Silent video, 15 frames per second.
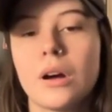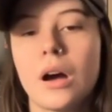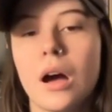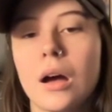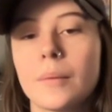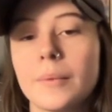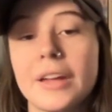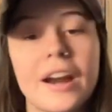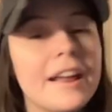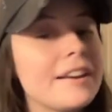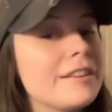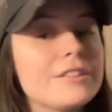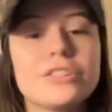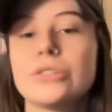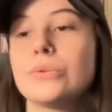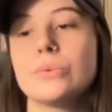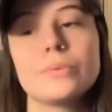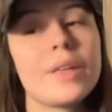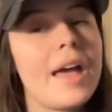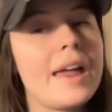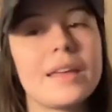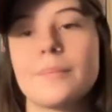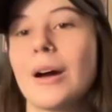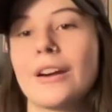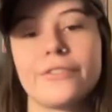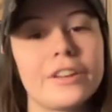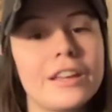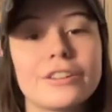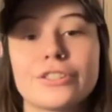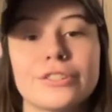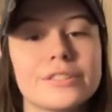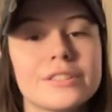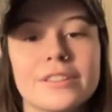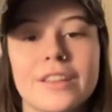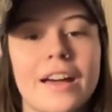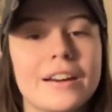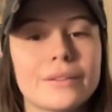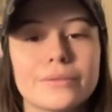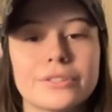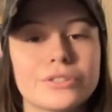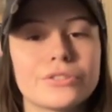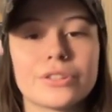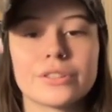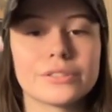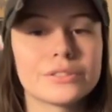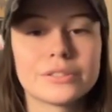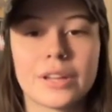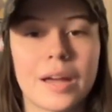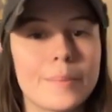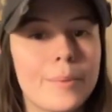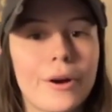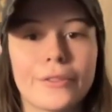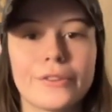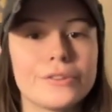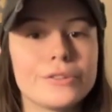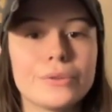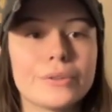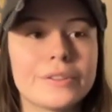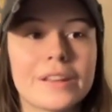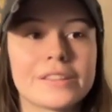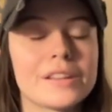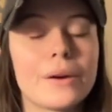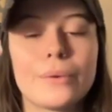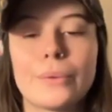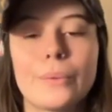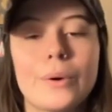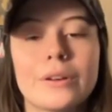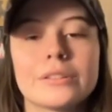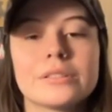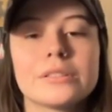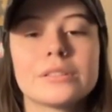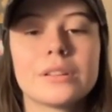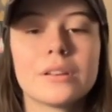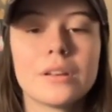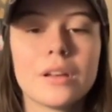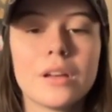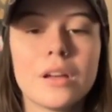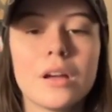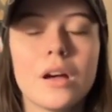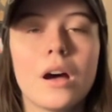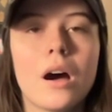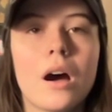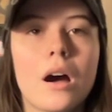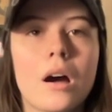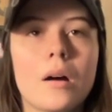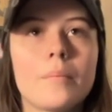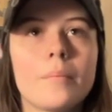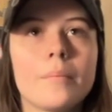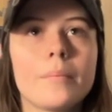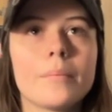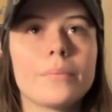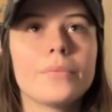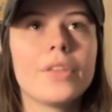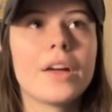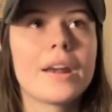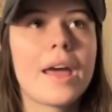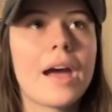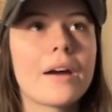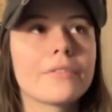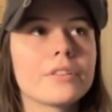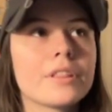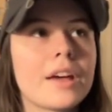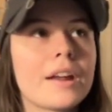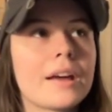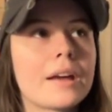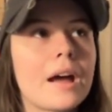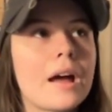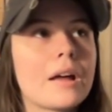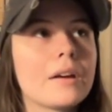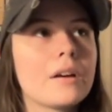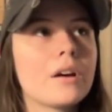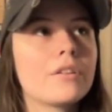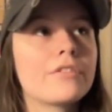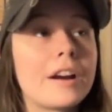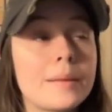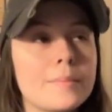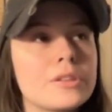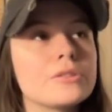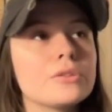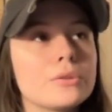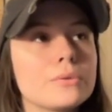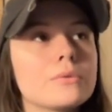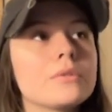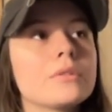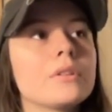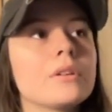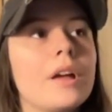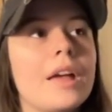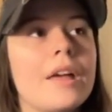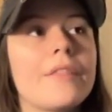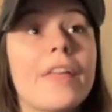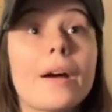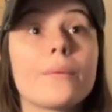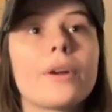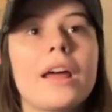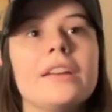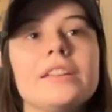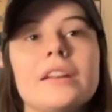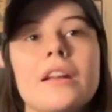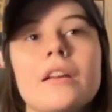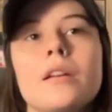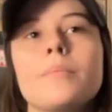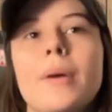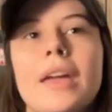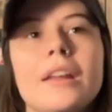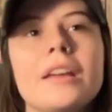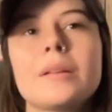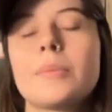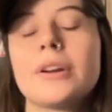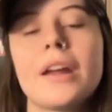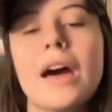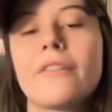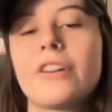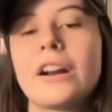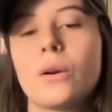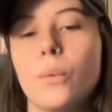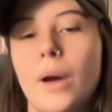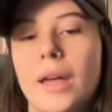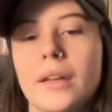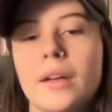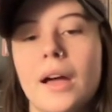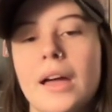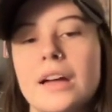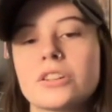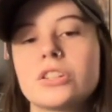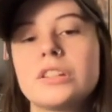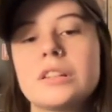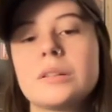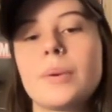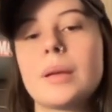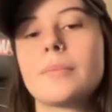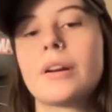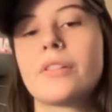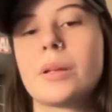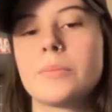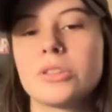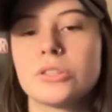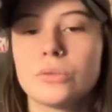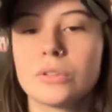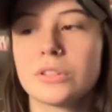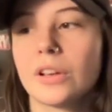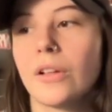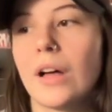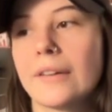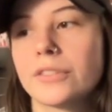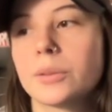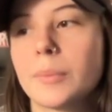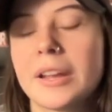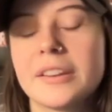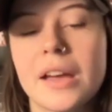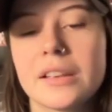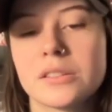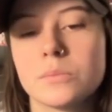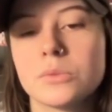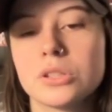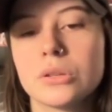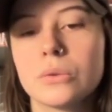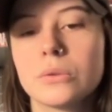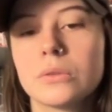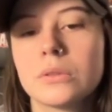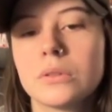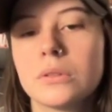Um, and I didn't do any modifications to that. It was just I bought the suit and that's how it was. Um, then after that, I got a Raimi suit, and that one I did end up painting, but not right away. I actually didn't paint my Raimi suit until after my TASM suit.